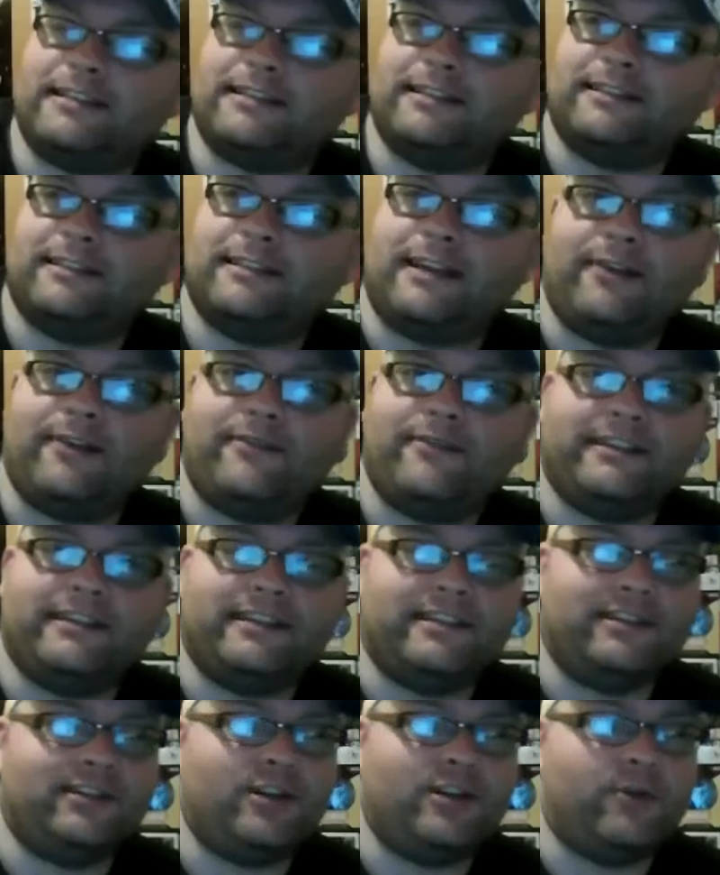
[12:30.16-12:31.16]
that Tyrese
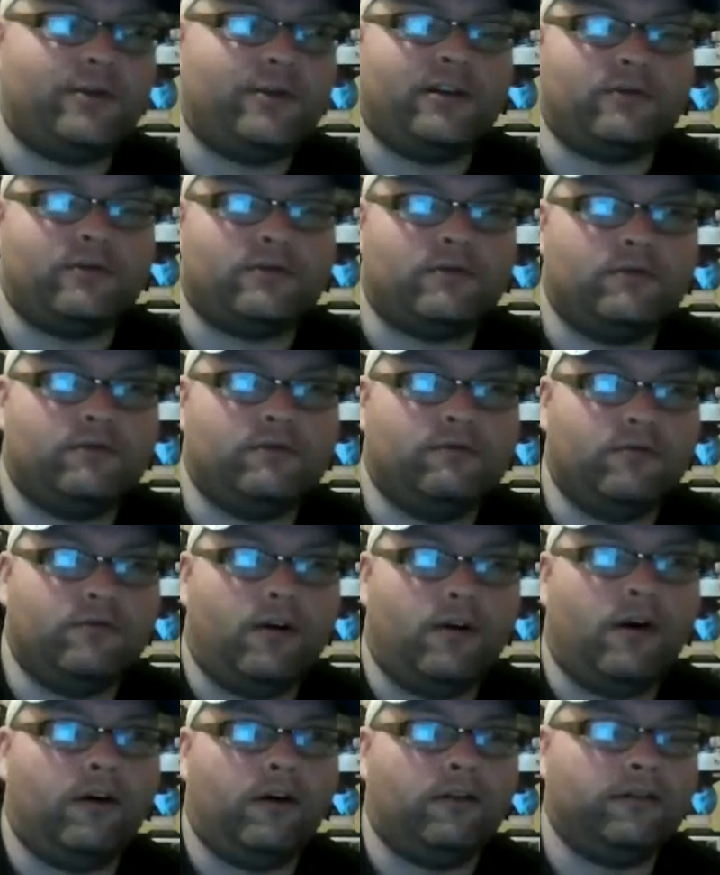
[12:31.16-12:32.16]
is a joke, and he goes,
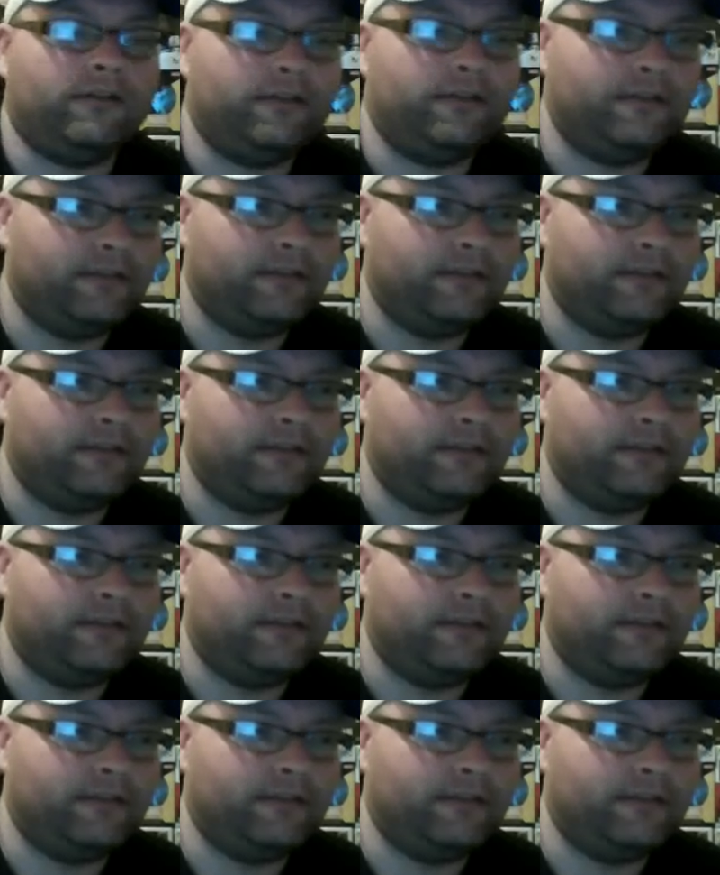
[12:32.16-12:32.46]
wrong.